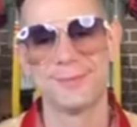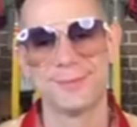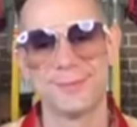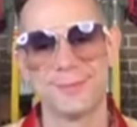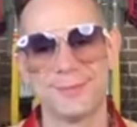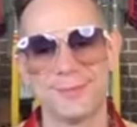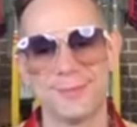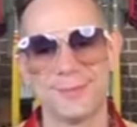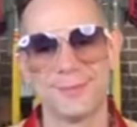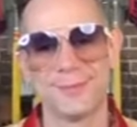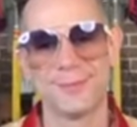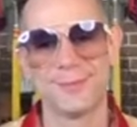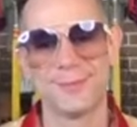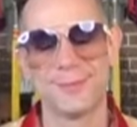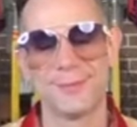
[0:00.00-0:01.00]

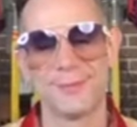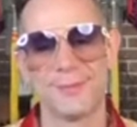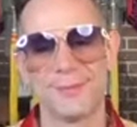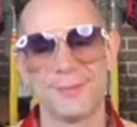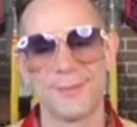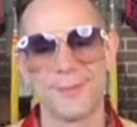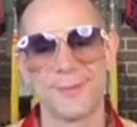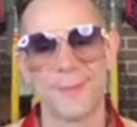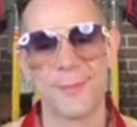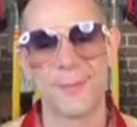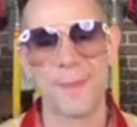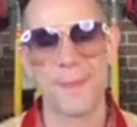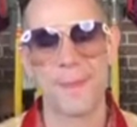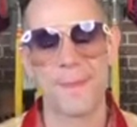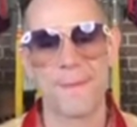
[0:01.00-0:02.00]

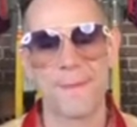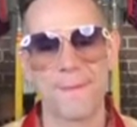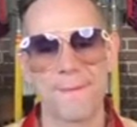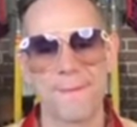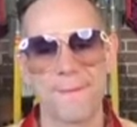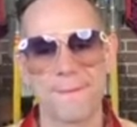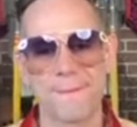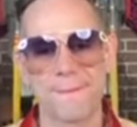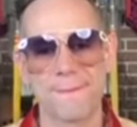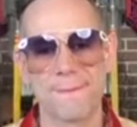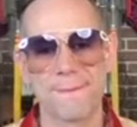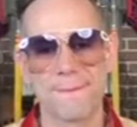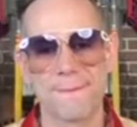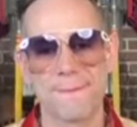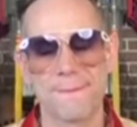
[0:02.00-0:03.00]

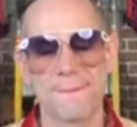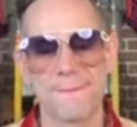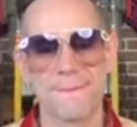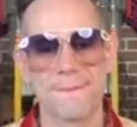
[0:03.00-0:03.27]
The person shown says nothing.